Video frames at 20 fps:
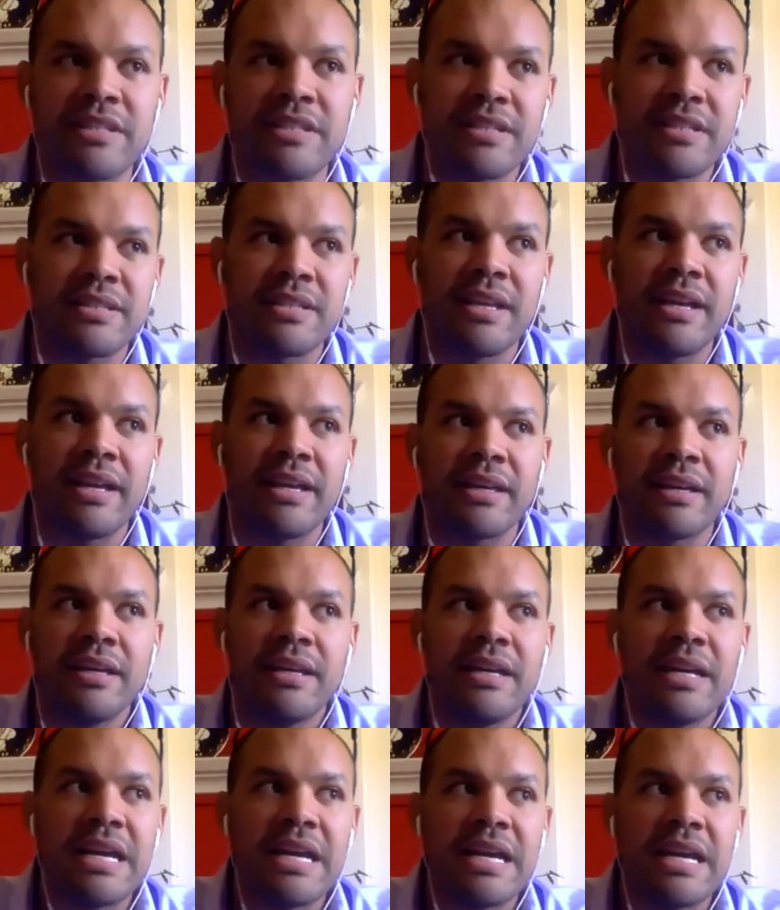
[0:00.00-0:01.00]
it's like,
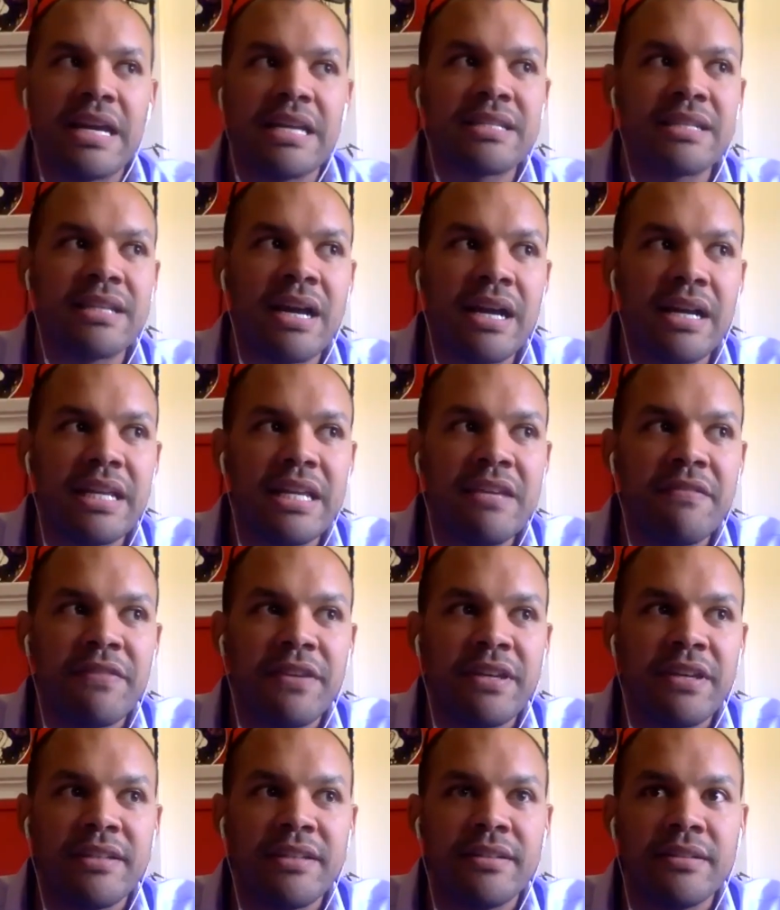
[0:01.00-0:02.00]
it's not
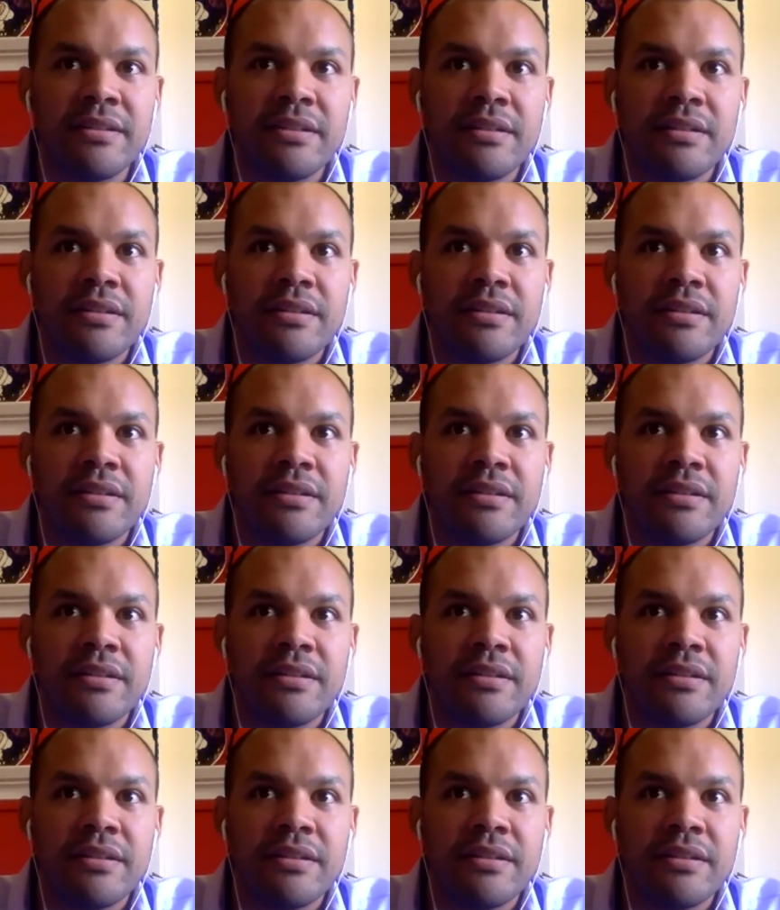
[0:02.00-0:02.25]
even